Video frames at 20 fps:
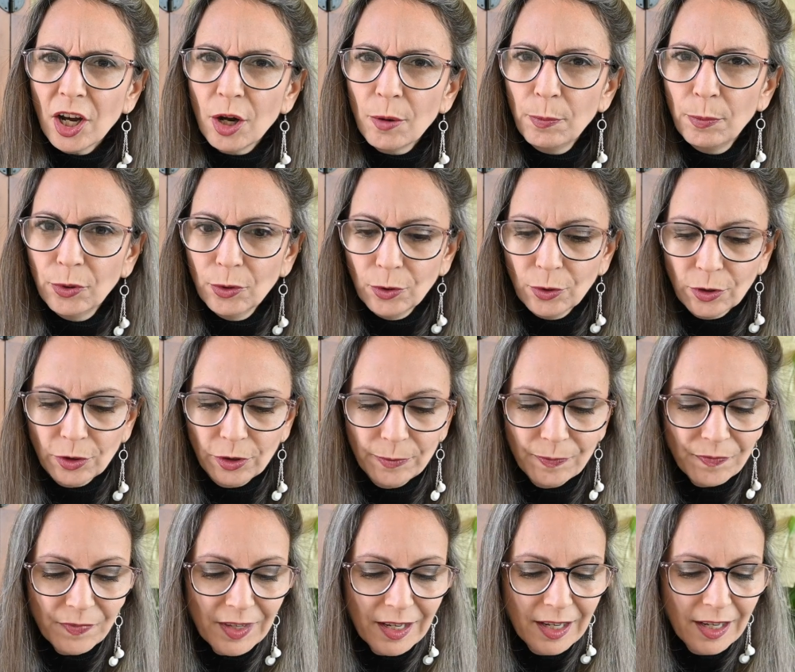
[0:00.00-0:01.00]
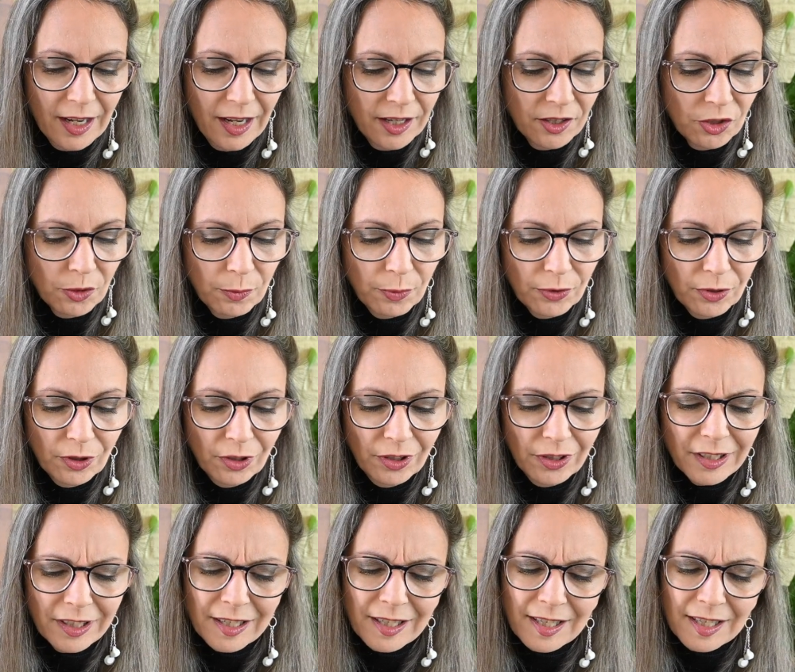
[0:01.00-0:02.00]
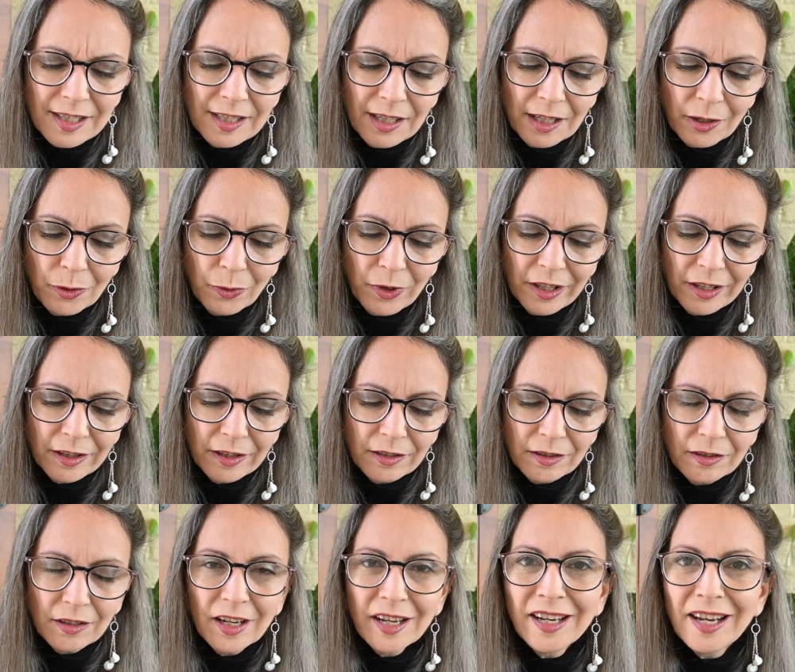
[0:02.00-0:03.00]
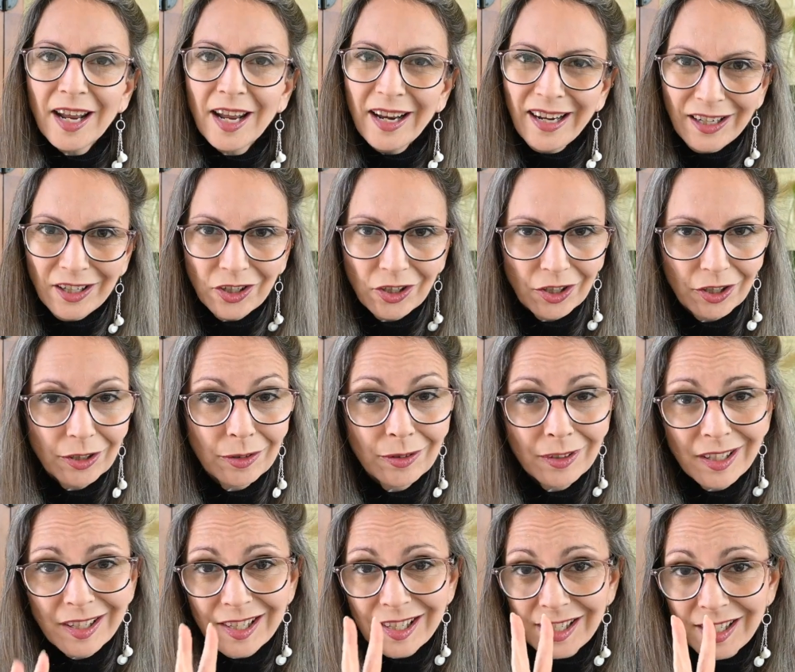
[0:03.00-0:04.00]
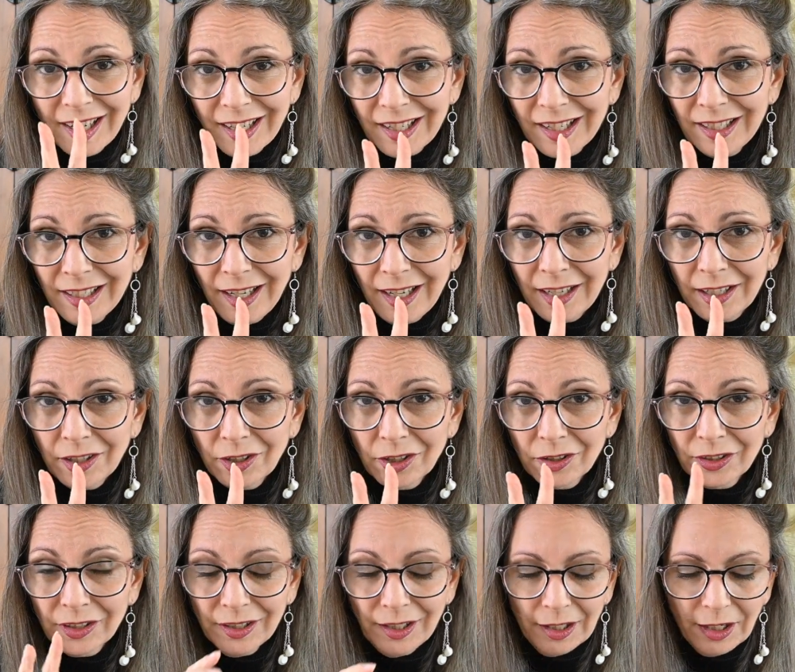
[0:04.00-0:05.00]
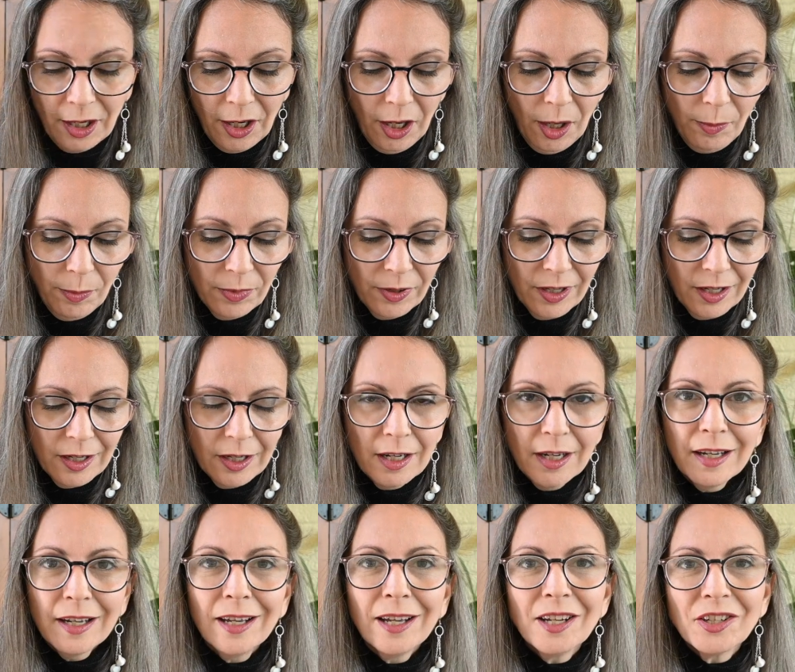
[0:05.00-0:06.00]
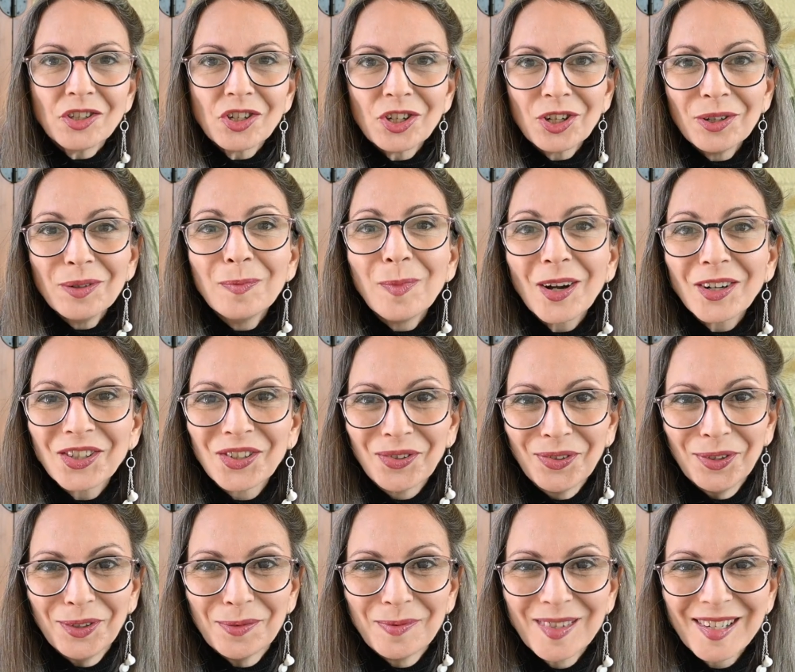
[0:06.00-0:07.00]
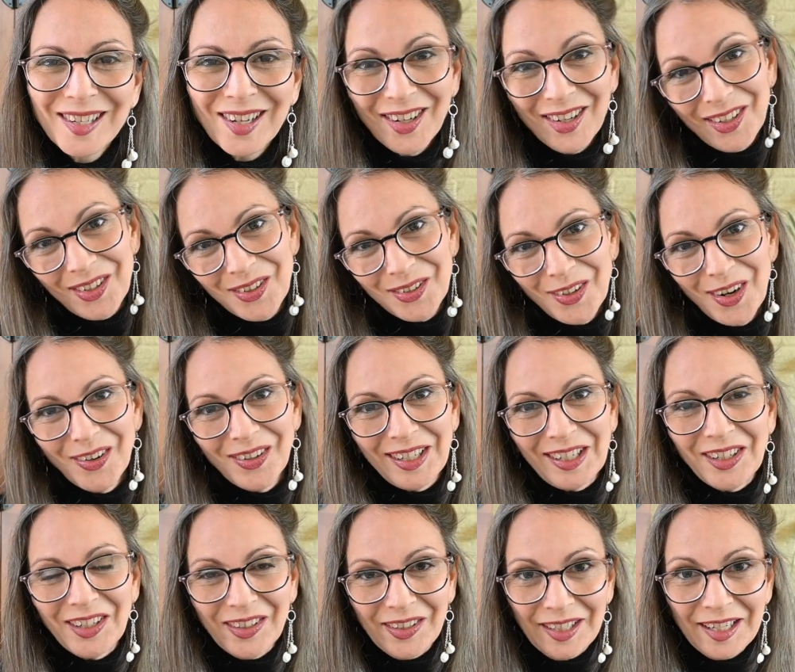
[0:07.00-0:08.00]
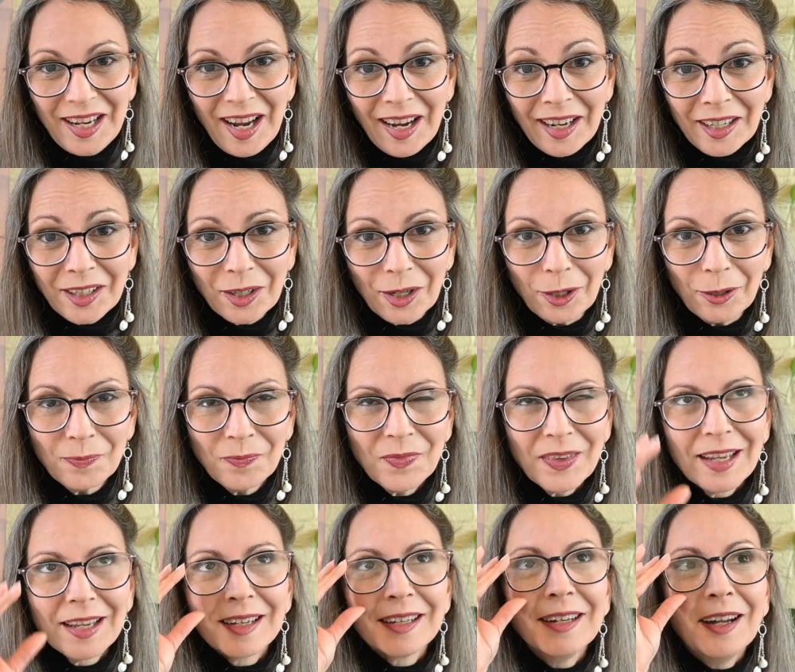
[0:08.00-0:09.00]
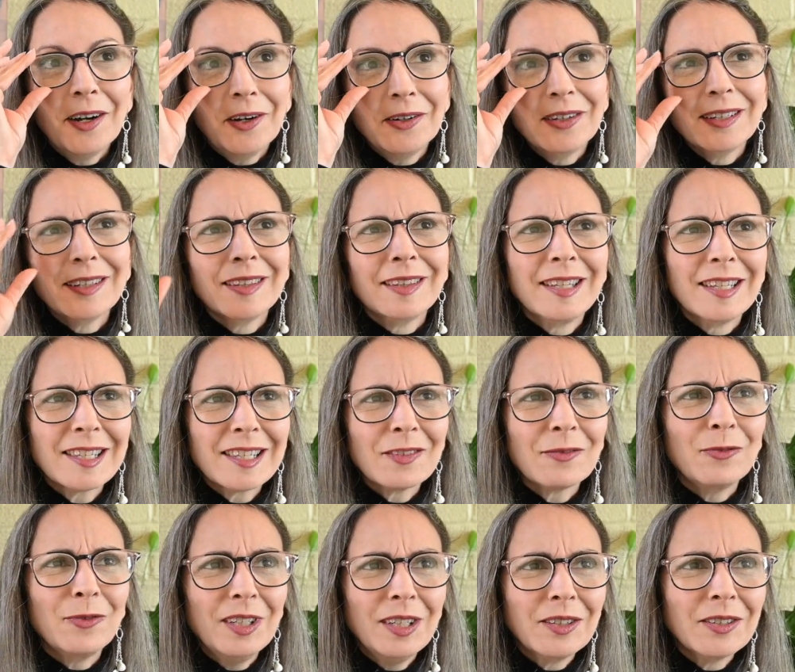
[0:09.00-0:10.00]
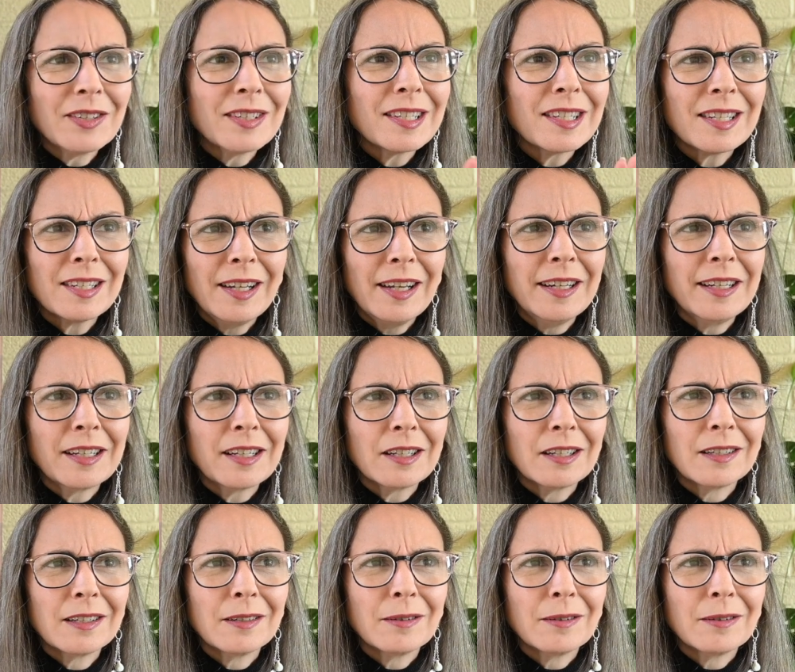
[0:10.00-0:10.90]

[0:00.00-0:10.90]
a bull, and the bull is sitting with an anchor, second anchor in the cup, and 2 mushrooms are growing on the anchor. Now, this feels like